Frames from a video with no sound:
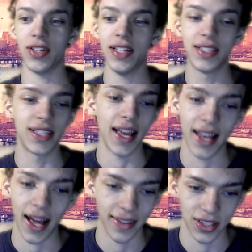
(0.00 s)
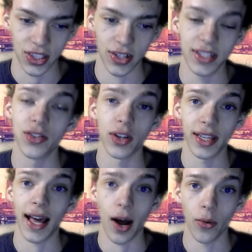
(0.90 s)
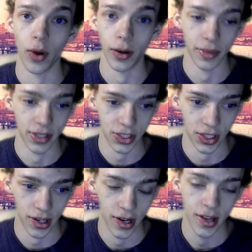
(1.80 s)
He's saying not this year. He's looking to outrun him this year.